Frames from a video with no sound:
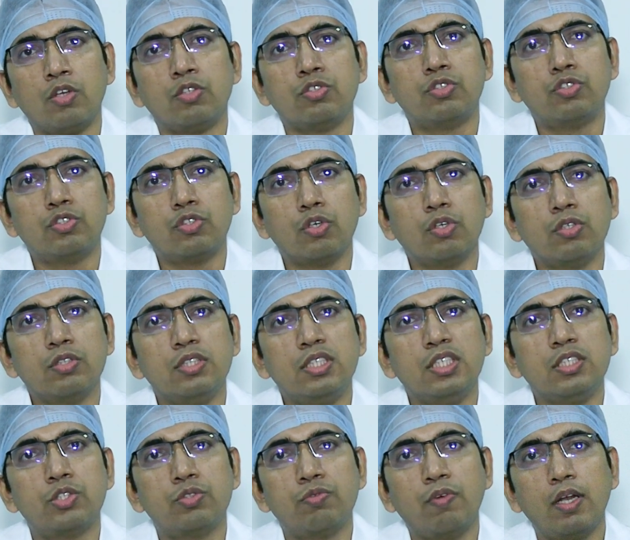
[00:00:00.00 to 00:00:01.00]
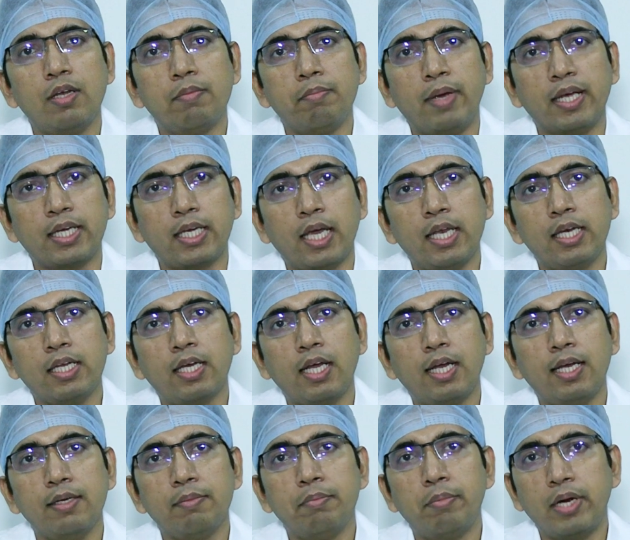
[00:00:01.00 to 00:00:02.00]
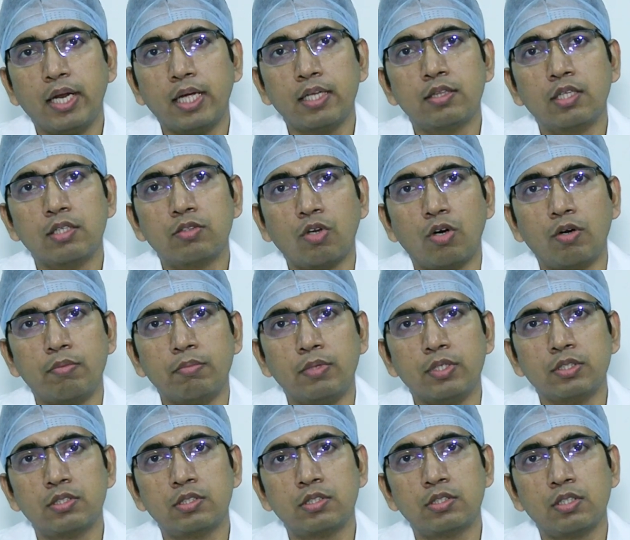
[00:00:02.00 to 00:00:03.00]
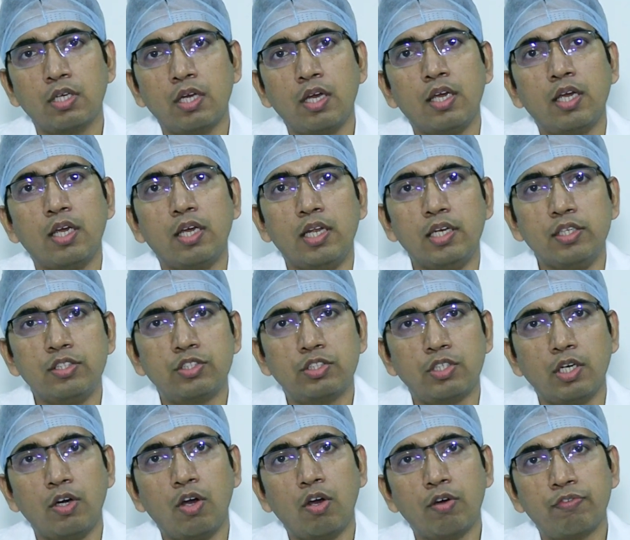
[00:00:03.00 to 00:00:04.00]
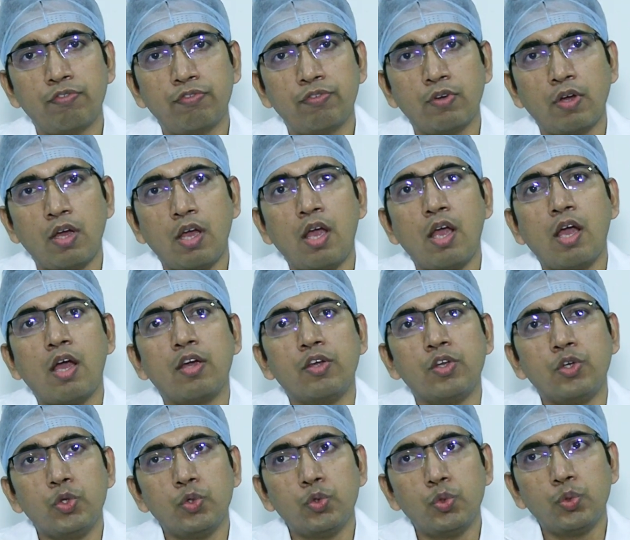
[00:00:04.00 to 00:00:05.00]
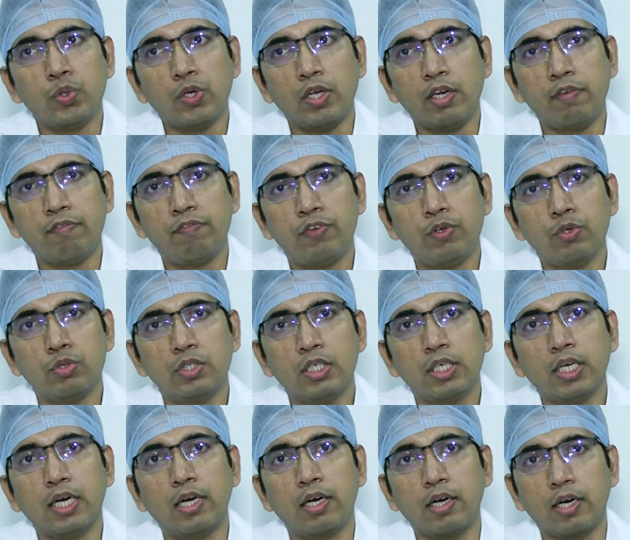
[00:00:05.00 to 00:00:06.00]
So this will mechanically break the thrombus. Instead of you infusing a